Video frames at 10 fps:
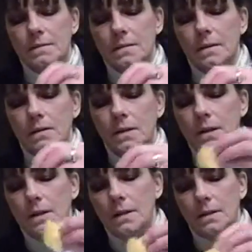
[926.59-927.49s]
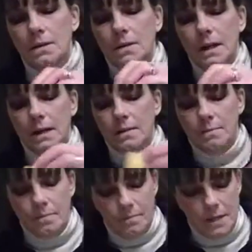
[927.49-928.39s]
So you could like
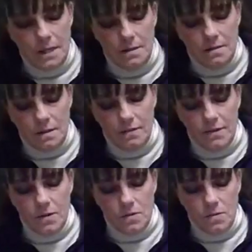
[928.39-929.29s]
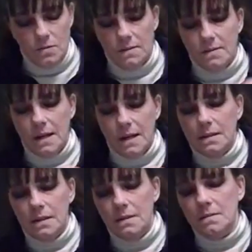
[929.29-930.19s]
make yourself a whole set of
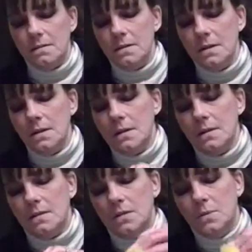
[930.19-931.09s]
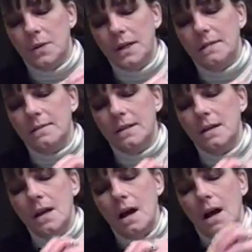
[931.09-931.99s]
these, super easy.
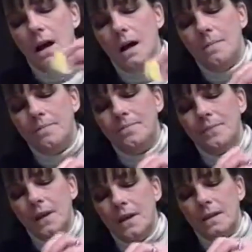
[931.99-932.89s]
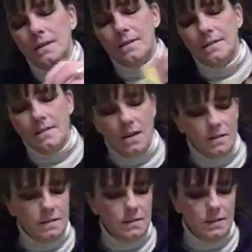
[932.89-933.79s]
This is
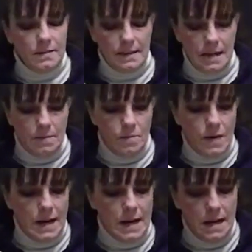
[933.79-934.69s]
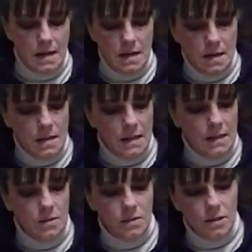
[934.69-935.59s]
also the same way that
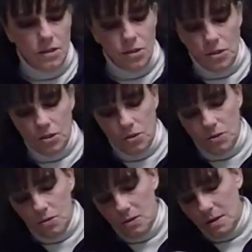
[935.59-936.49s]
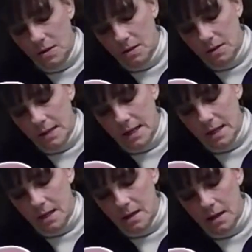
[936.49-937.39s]
you could do like
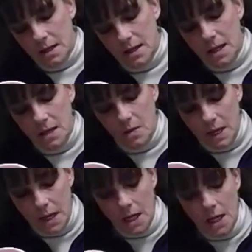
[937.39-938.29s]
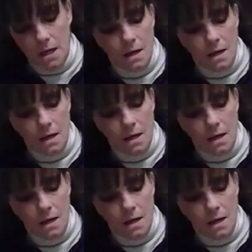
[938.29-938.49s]
a kiwi.